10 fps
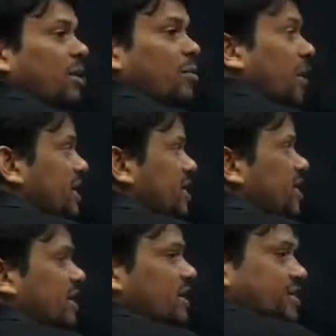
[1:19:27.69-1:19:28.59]
But
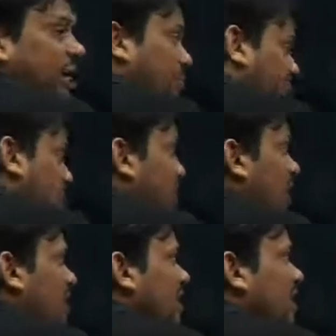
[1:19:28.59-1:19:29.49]
see
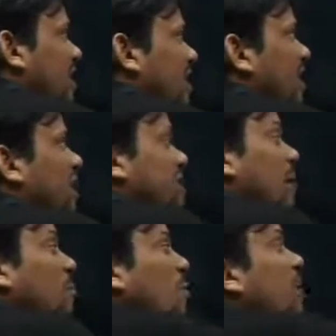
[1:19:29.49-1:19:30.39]
properly, the
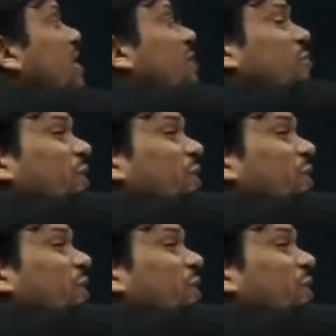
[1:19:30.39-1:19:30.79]
moment when